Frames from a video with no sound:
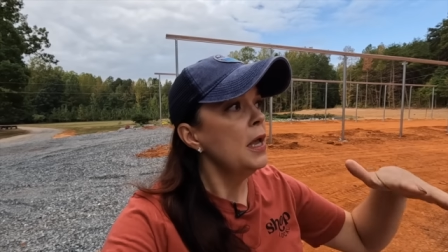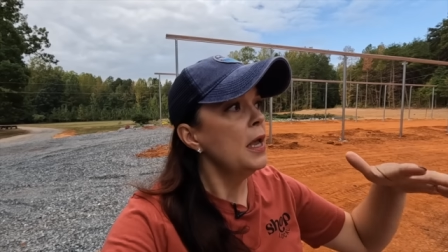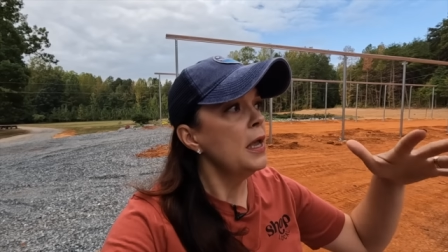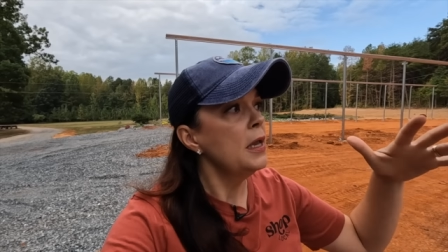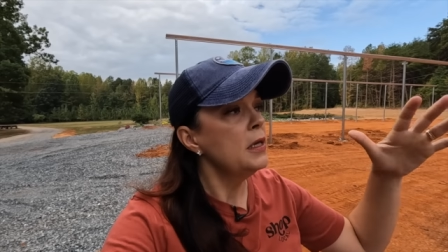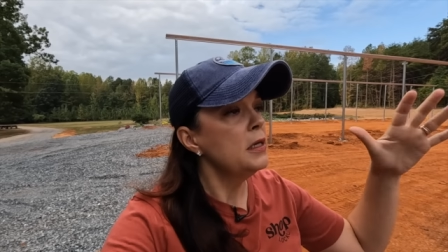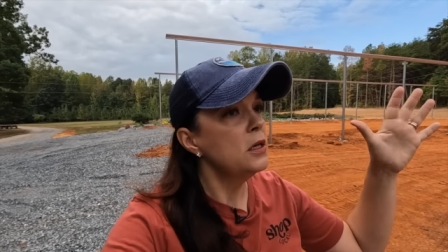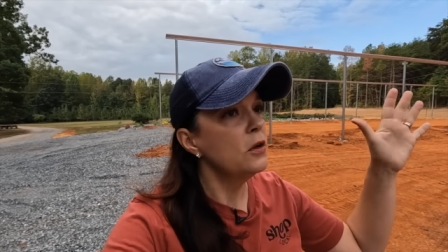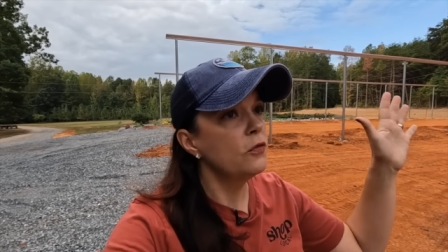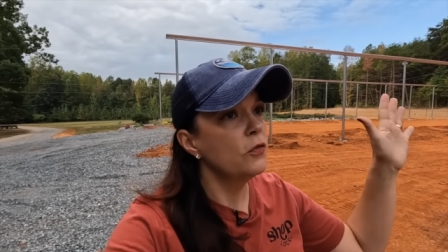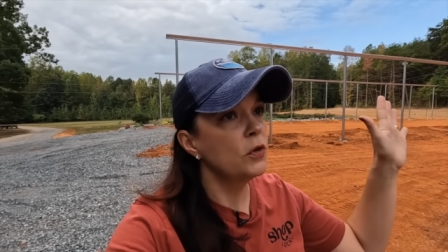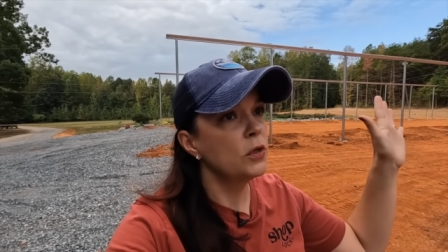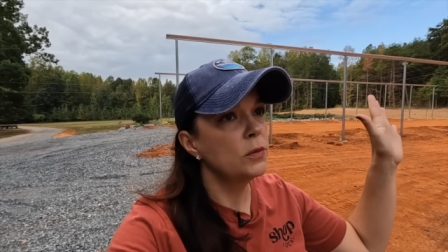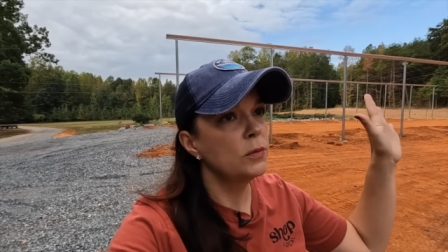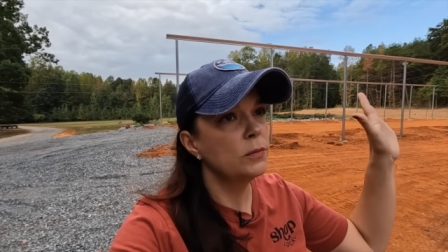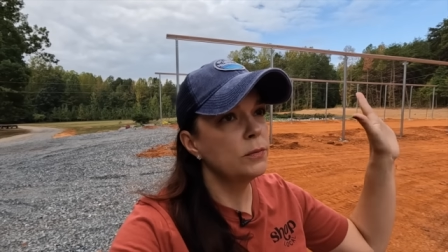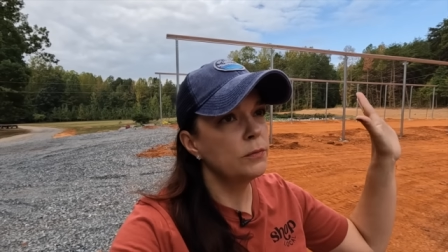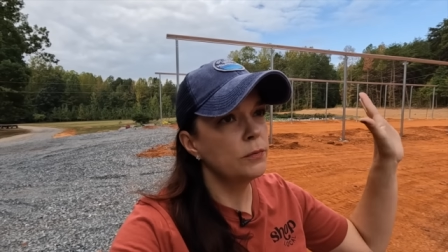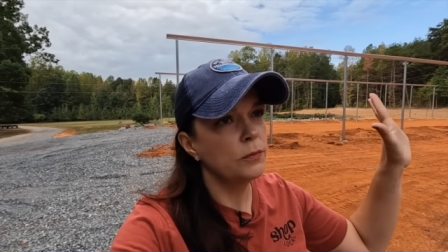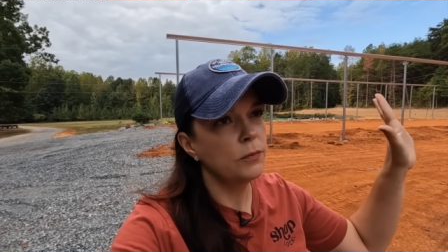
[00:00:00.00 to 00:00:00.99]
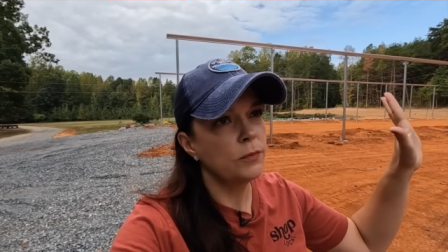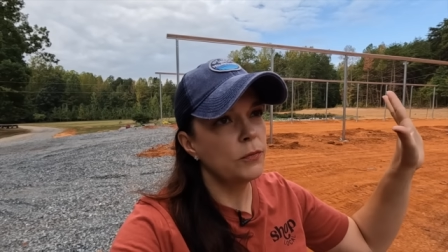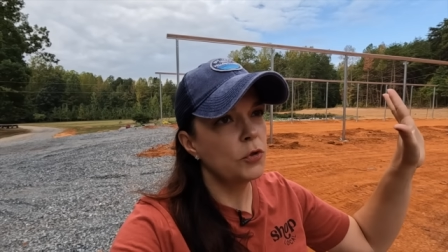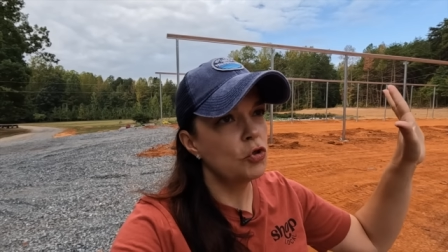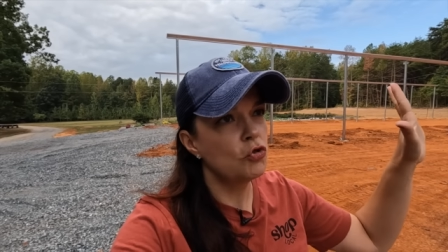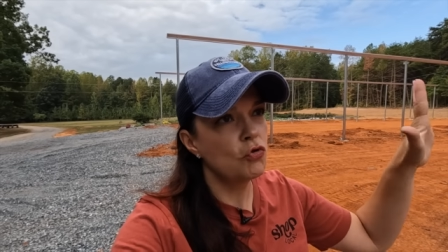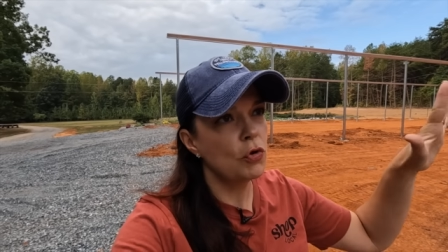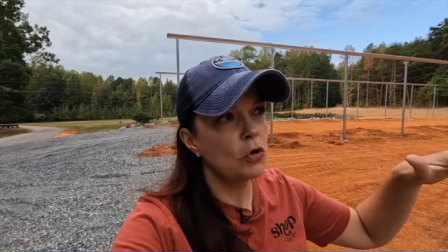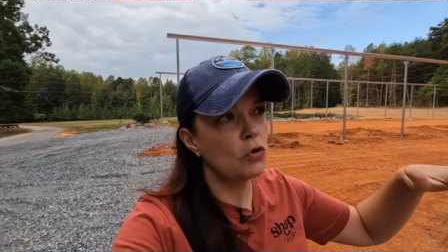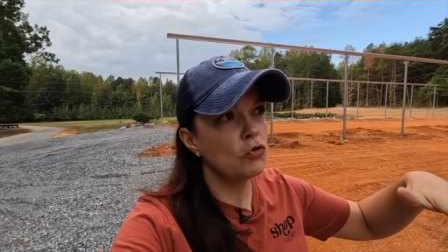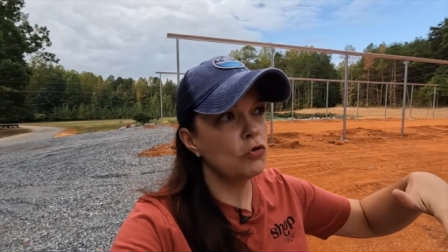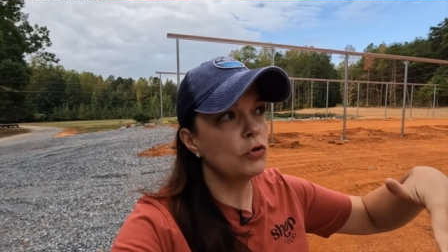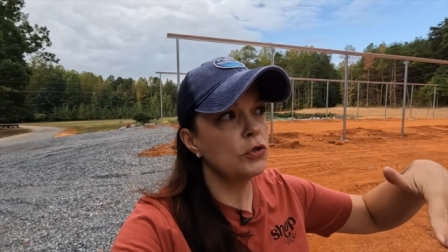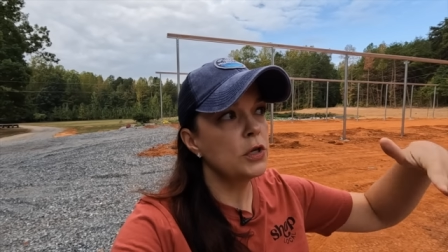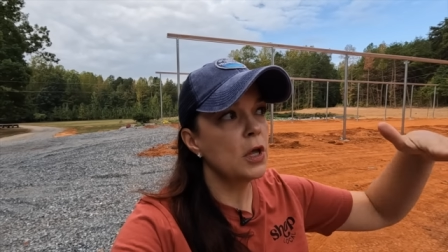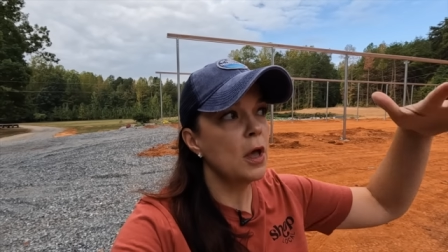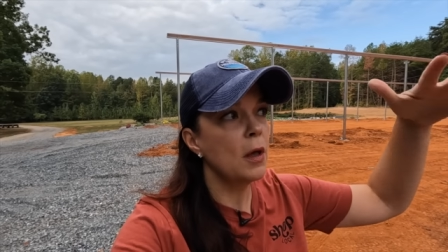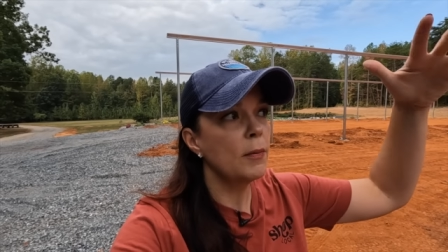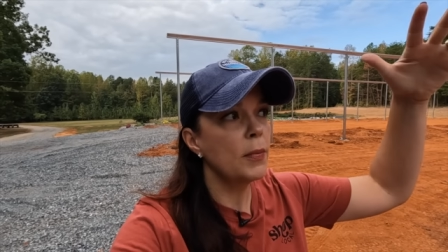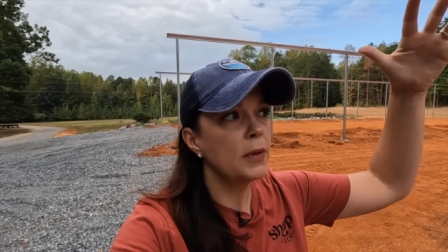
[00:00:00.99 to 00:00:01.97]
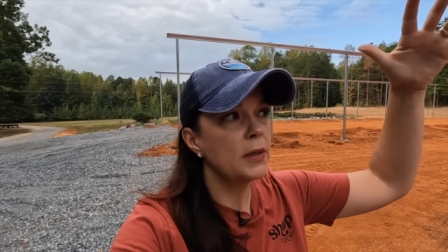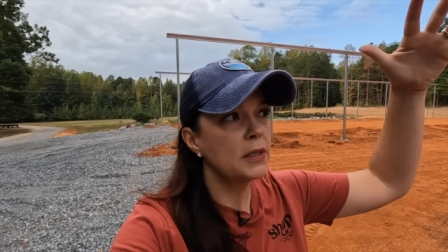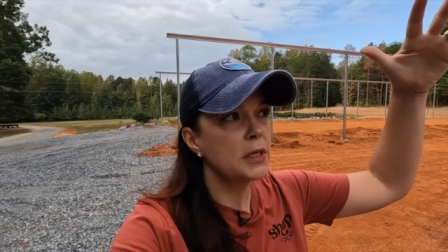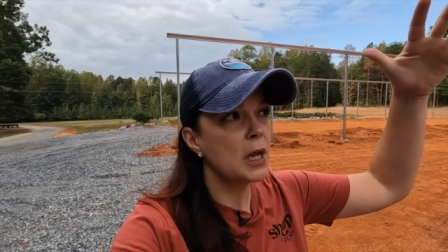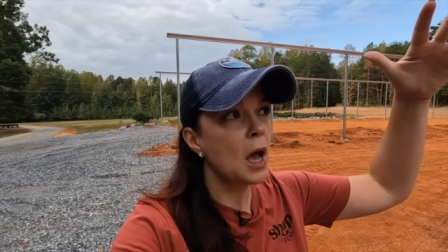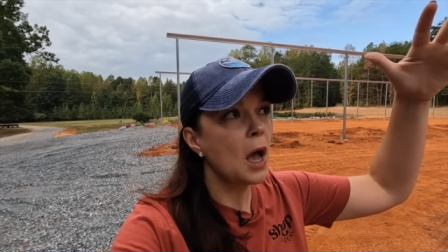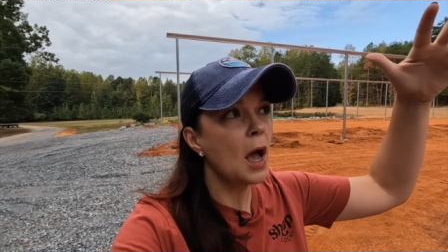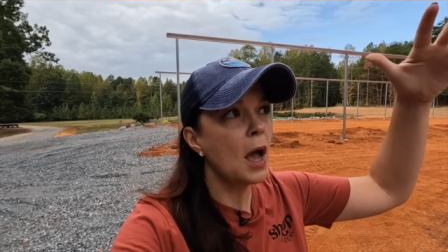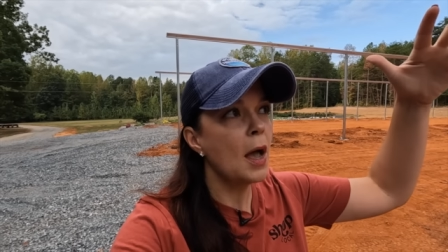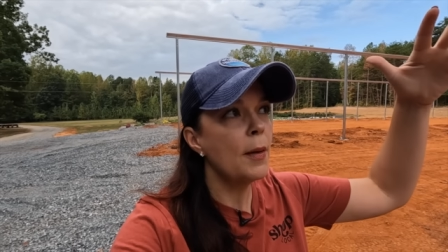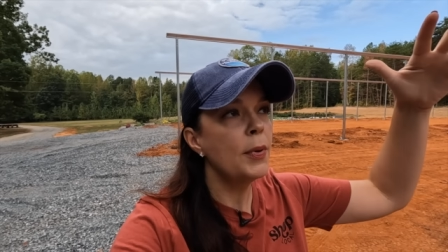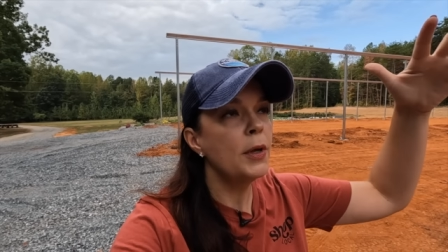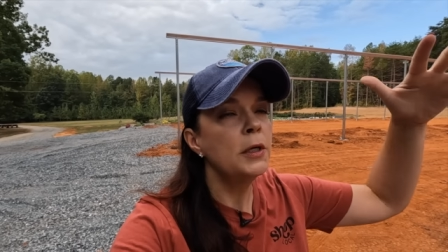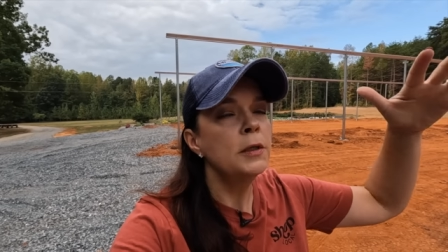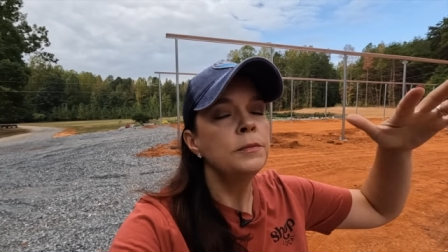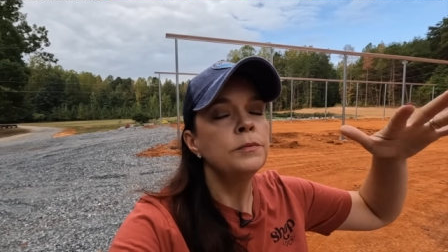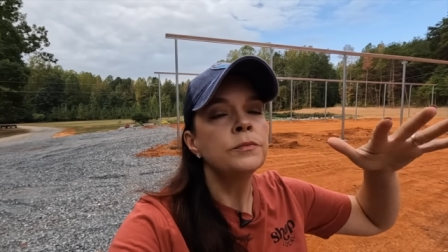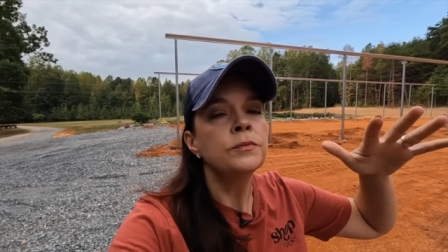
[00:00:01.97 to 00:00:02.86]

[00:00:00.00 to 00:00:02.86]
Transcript: and different structures up top.